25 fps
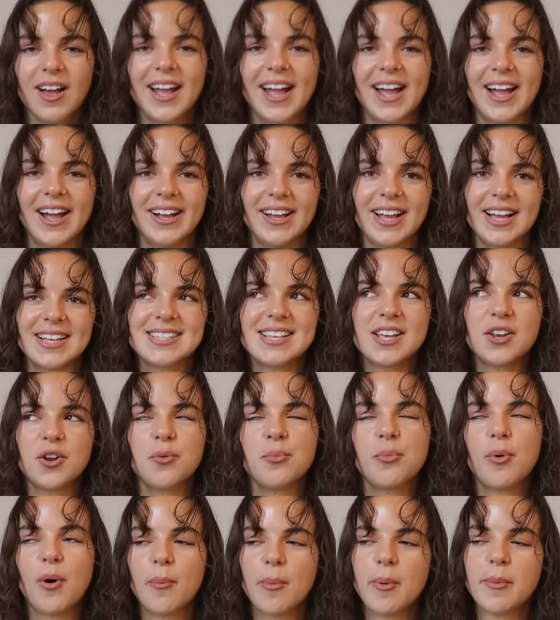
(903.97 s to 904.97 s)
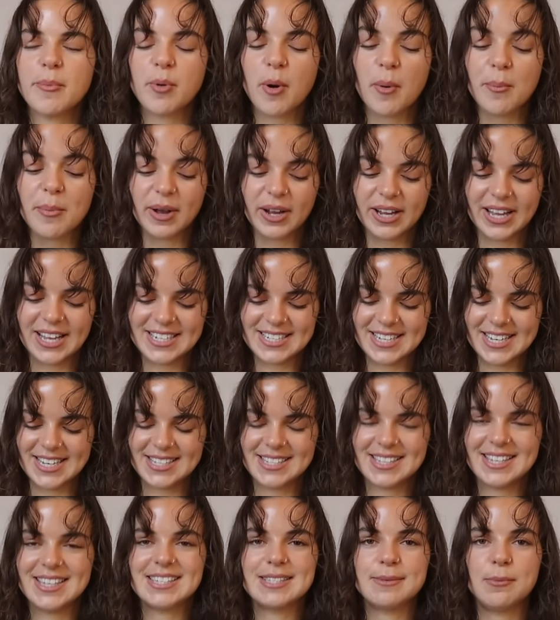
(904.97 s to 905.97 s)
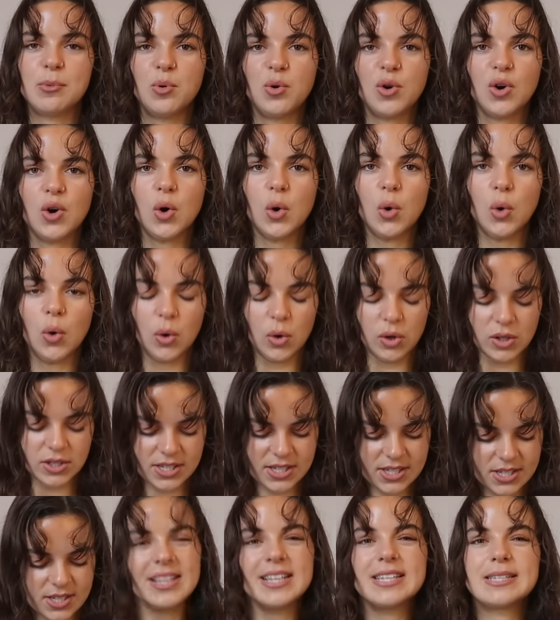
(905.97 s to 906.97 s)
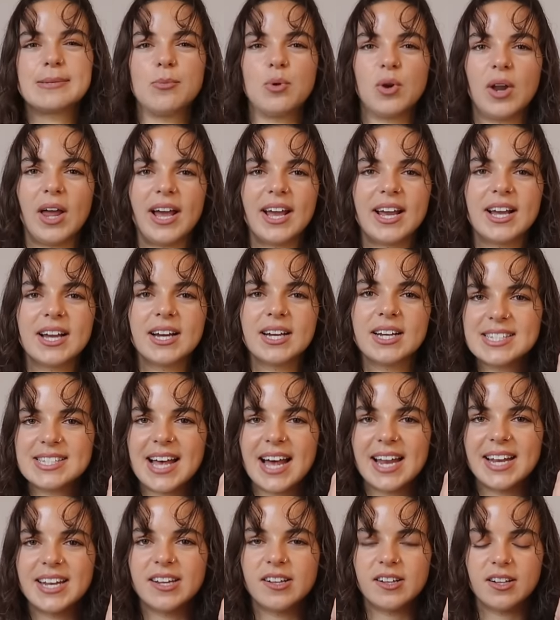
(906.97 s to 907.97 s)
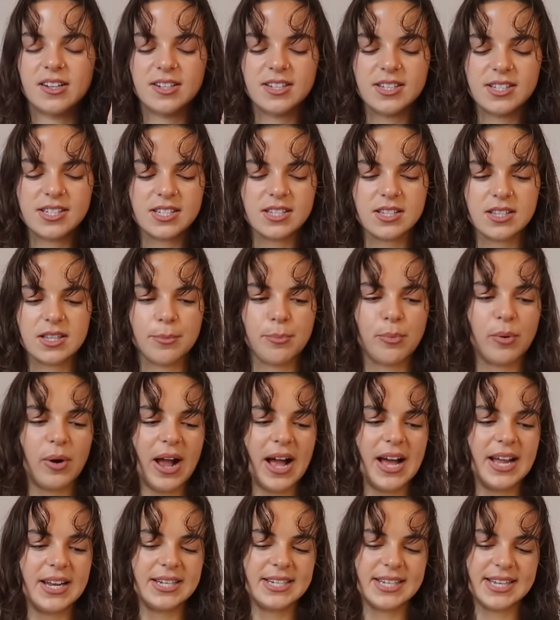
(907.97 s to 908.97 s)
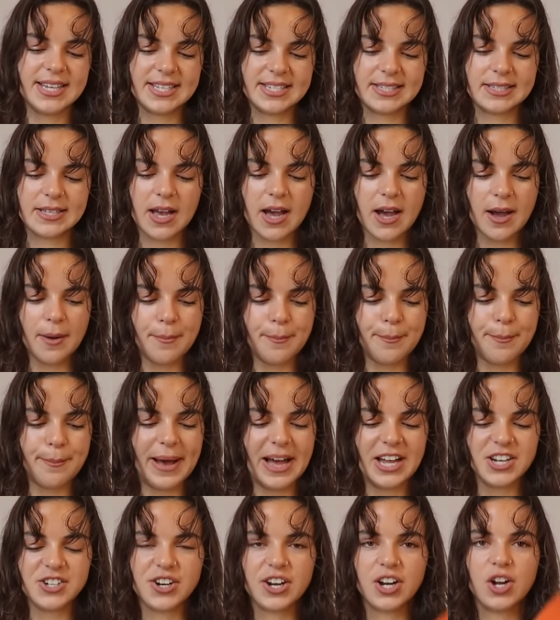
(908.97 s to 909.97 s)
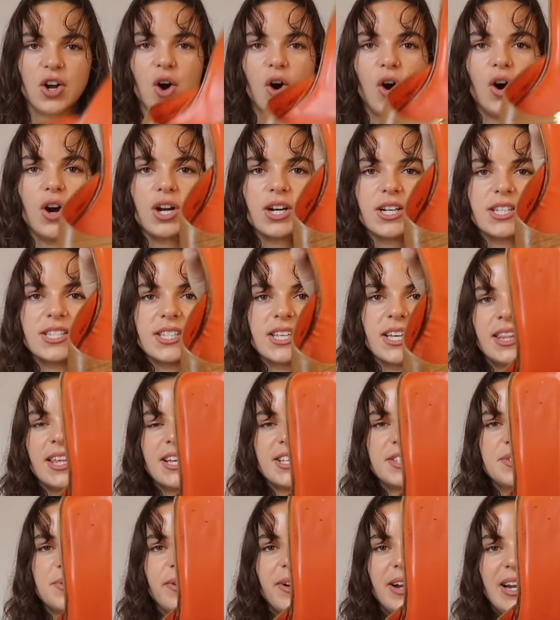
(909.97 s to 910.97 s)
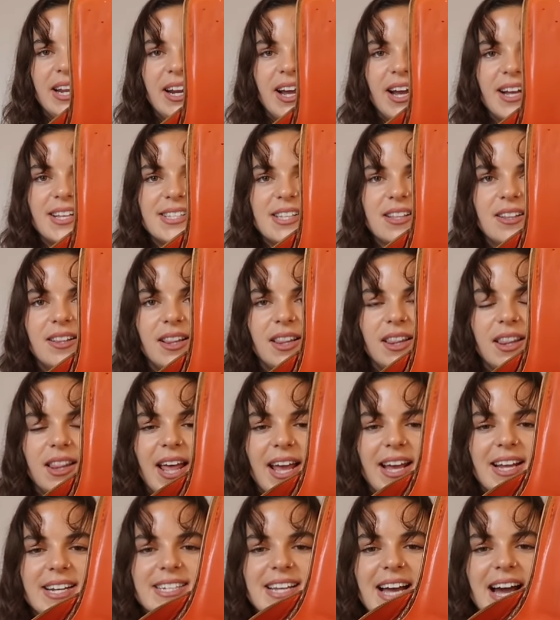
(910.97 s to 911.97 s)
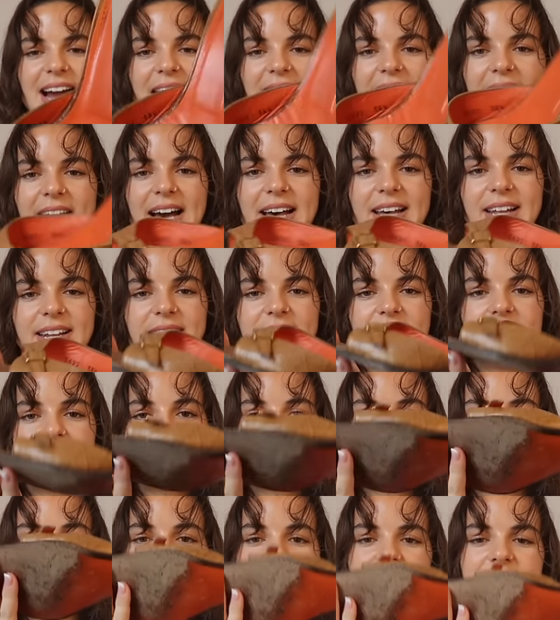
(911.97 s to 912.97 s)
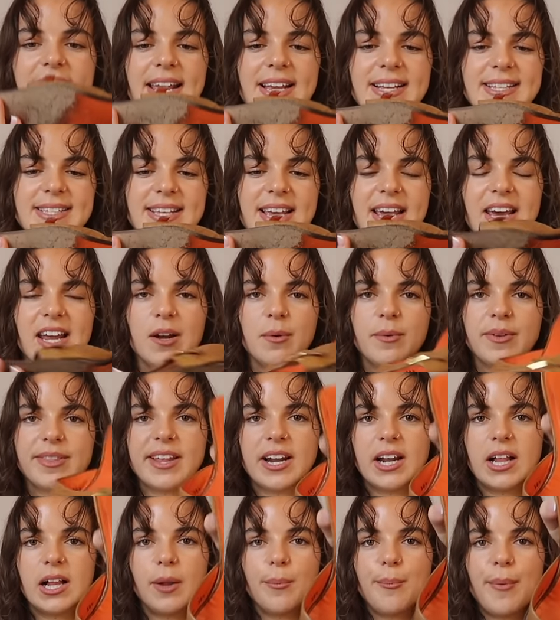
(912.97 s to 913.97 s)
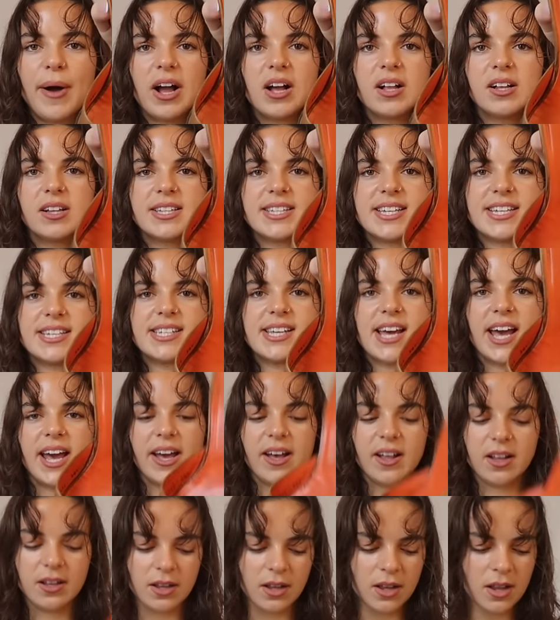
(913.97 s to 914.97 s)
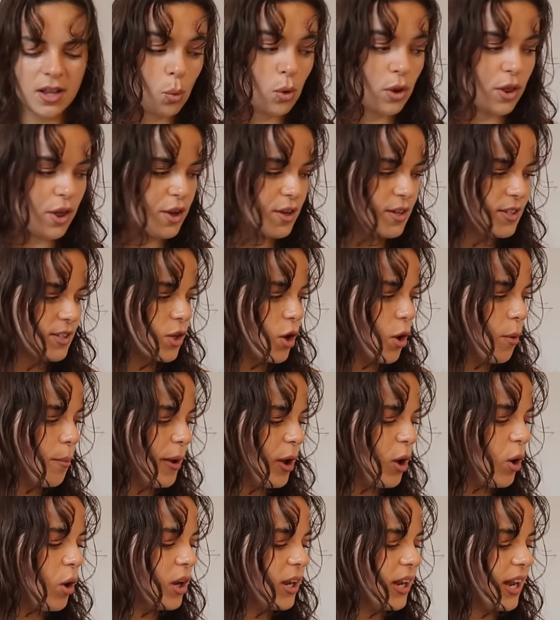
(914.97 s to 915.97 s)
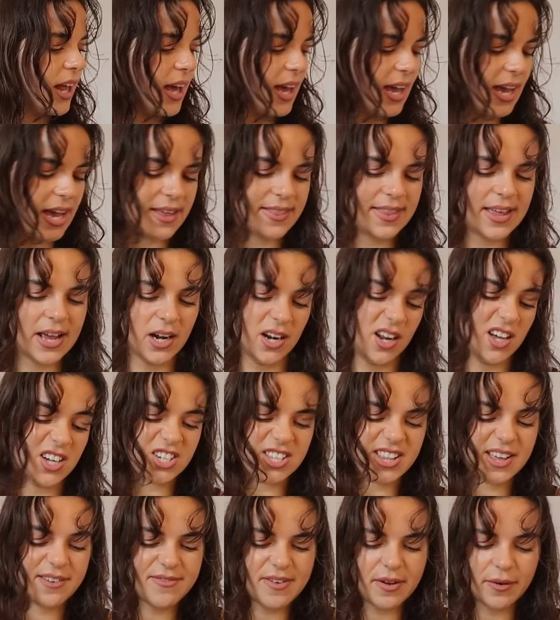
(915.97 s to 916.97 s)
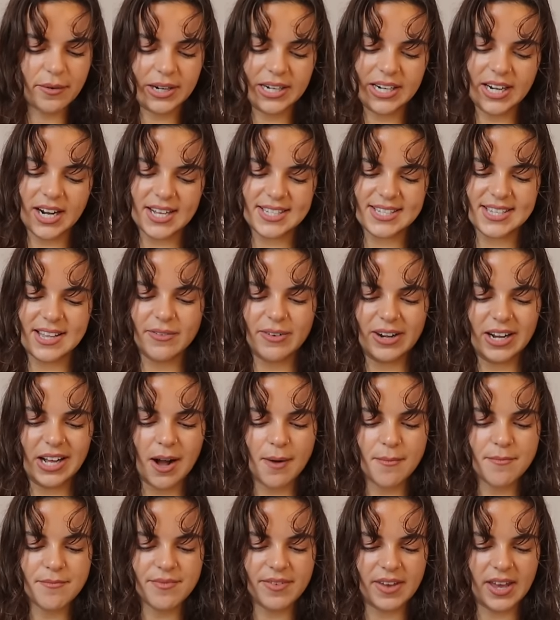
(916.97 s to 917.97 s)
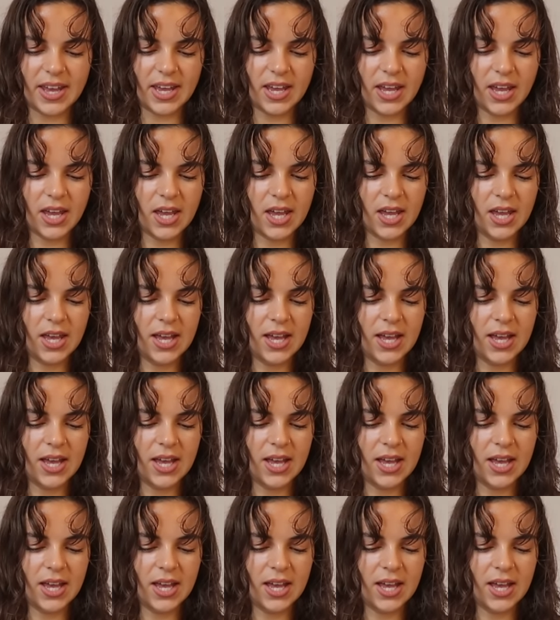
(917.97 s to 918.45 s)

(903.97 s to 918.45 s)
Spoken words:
Okay, I guess they're not proper kitties. These are more courts. These are more like sandals. The brand is Patrick Cox. These are really nice little like tan snakeskin with a little buckle detail. Wore those on my holiday and they are lush. They fit really nice and they're really comfy.